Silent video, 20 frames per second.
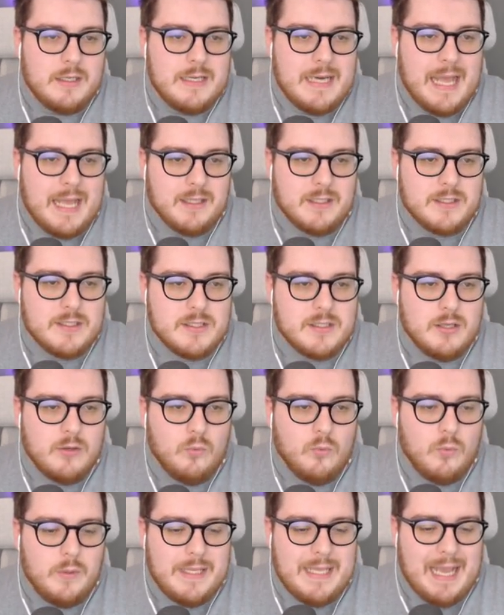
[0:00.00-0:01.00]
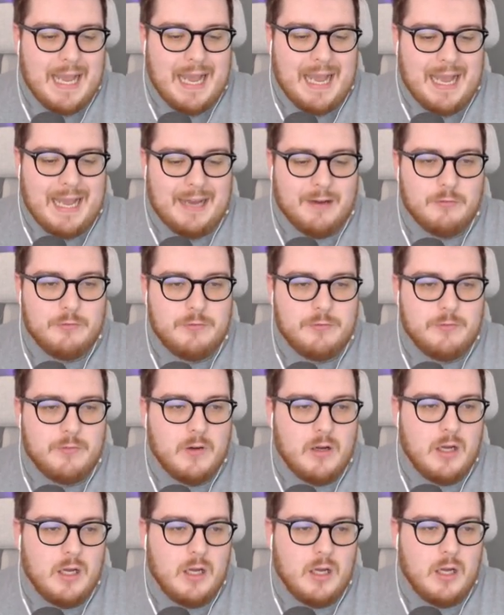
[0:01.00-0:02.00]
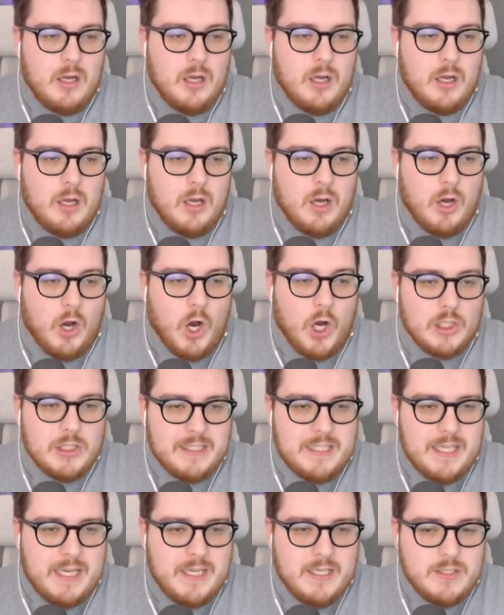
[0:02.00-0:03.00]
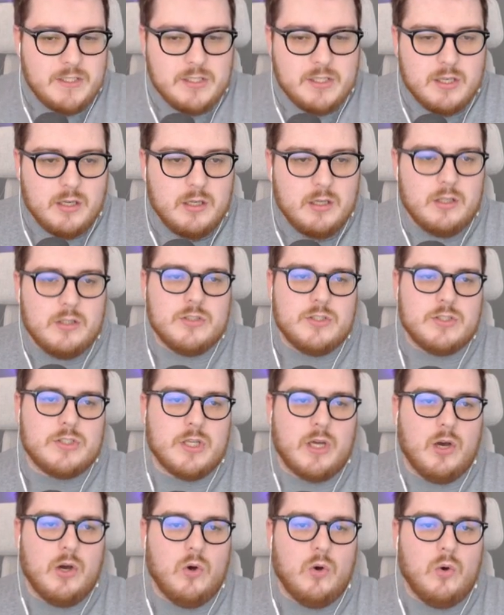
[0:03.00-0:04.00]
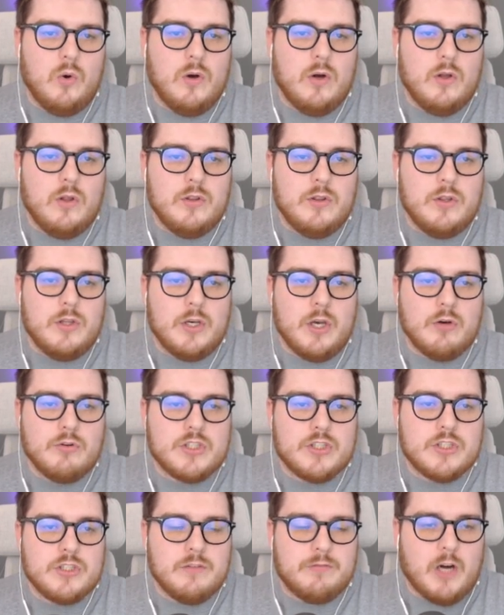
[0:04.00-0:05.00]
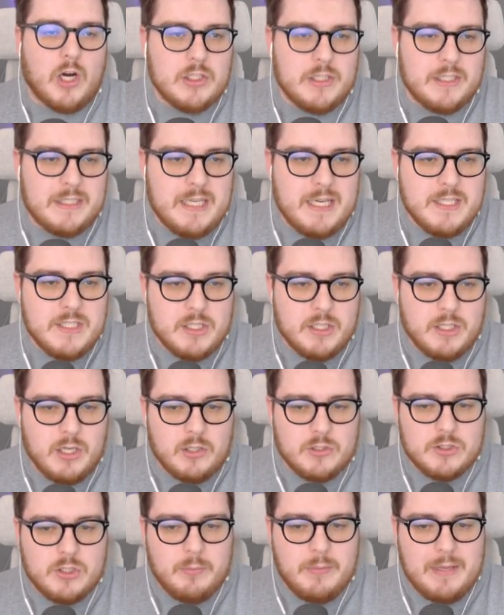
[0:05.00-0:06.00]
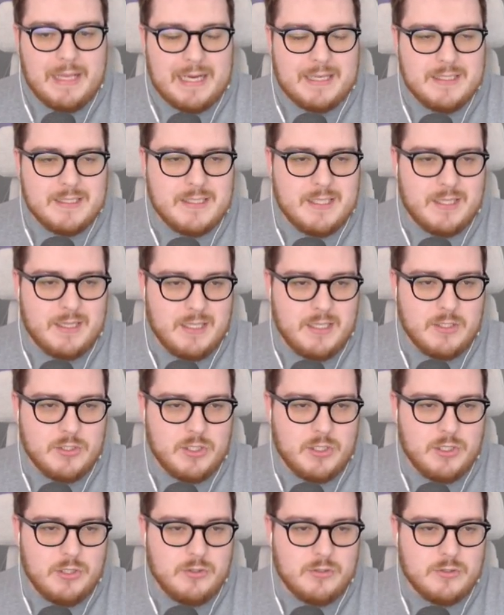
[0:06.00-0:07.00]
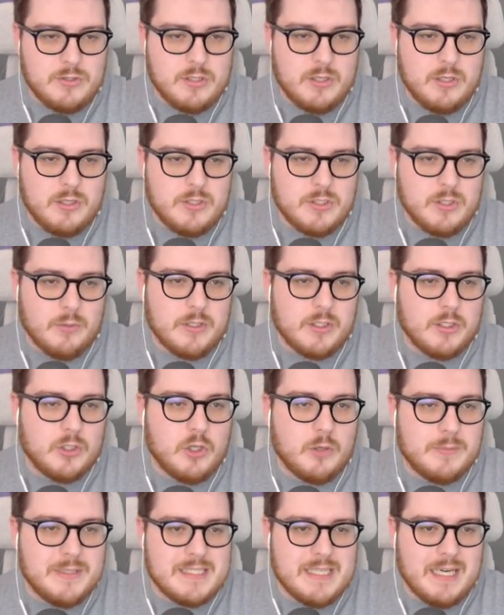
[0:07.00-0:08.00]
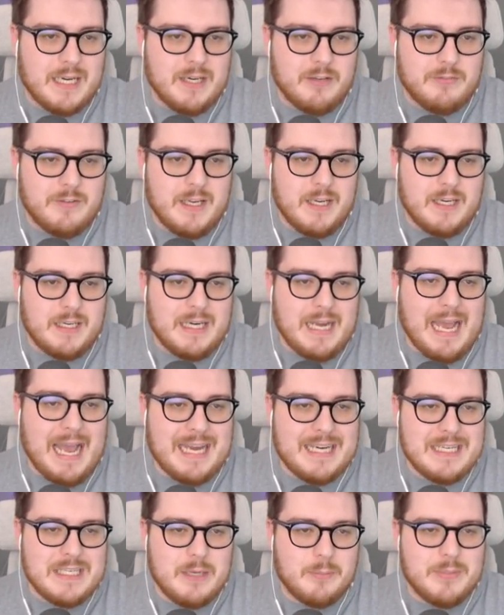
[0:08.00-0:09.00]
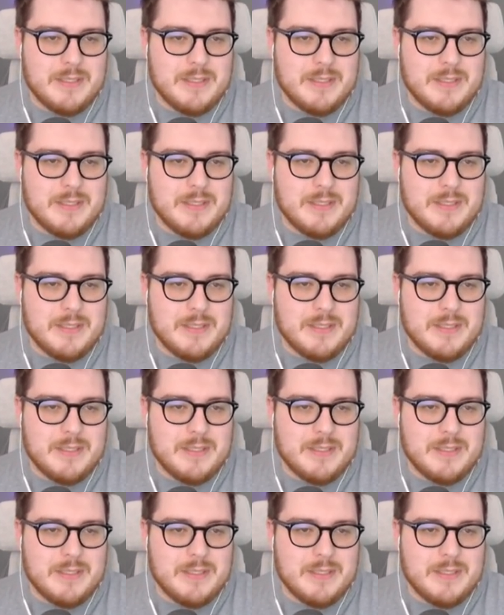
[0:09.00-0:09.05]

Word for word: Next, we have holidays. So the notion of holidays can also be added to these queues. So we can come inside of here and add a